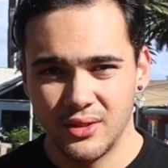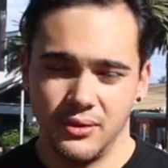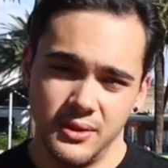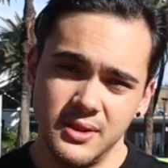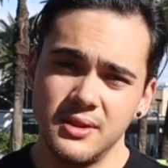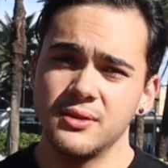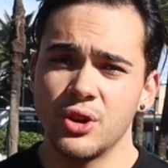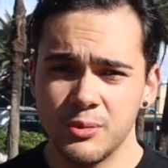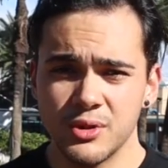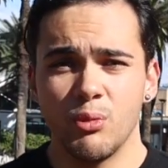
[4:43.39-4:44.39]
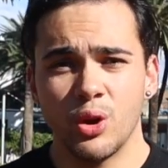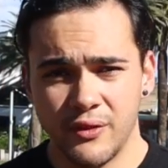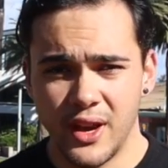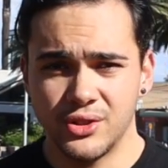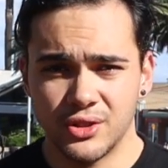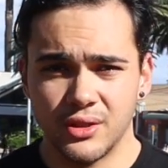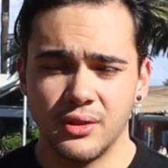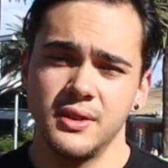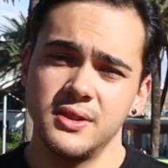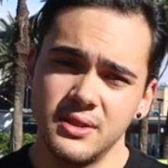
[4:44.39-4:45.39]
This is in terms of motivation.
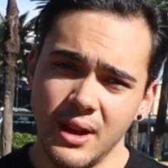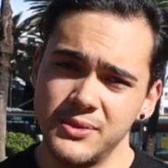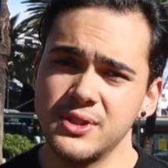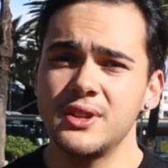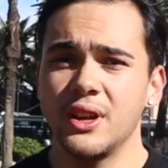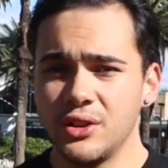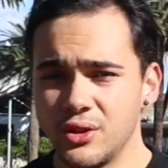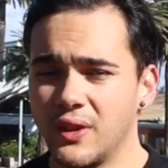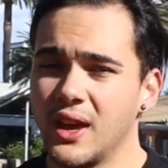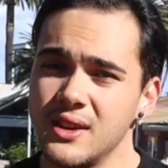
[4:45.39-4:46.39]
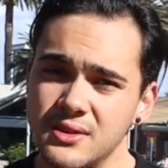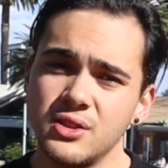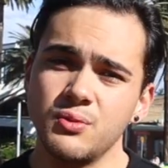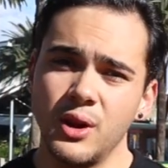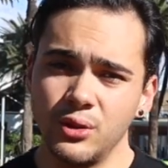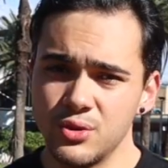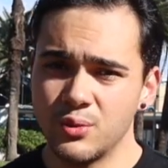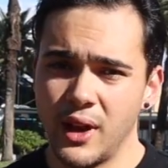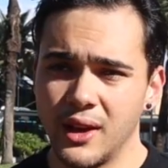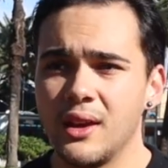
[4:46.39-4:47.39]
I'm just telling you the easiest way to lose
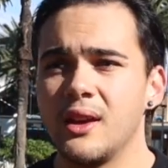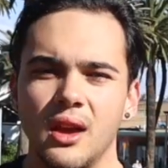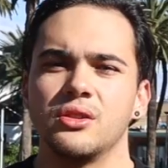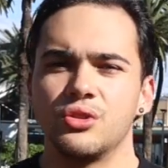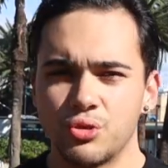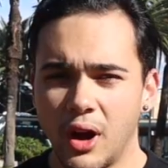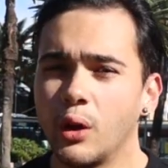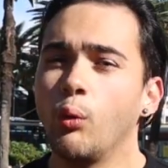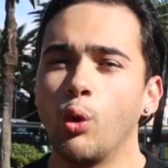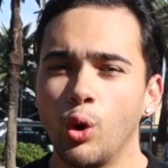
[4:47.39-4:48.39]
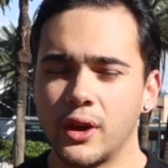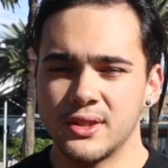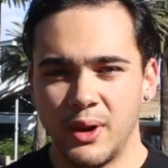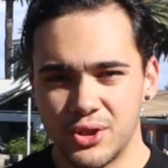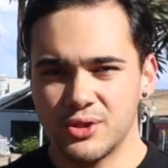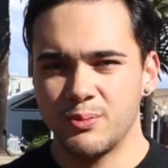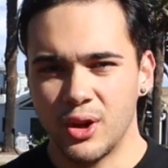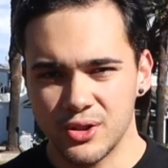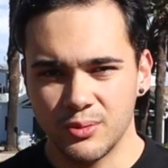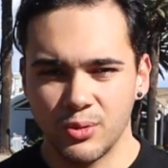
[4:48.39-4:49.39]
weight to try to walk as much as
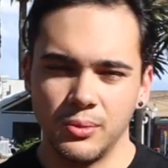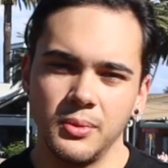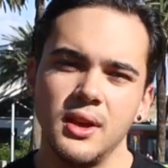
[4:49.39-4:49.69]
possible.